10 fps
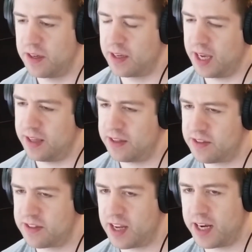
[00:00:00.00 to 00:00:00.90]
Again,
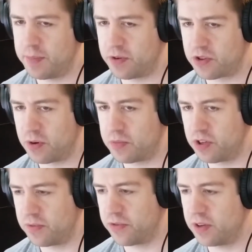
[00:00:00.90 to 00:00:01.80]
this is not a
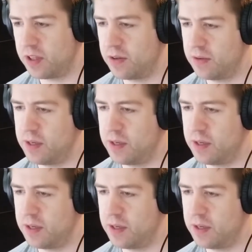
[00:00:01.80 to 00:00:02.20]
prescription for you.